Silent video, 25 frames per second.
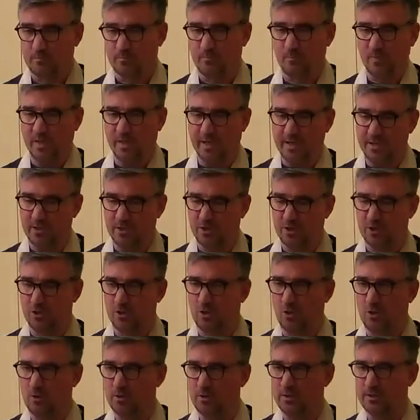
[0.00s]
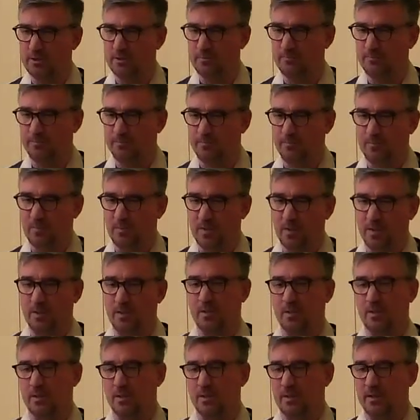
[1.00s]
He's a scholar.
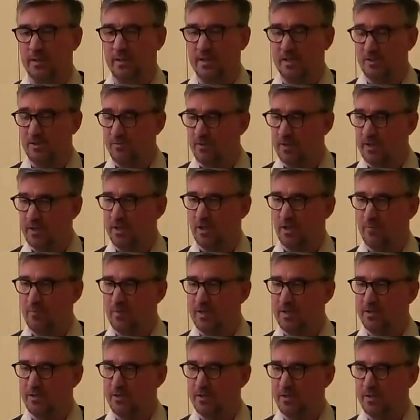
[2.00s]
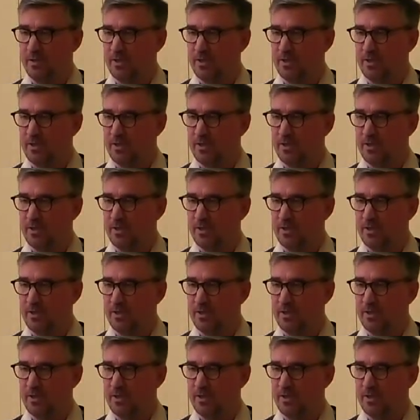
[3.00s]
He's very committed.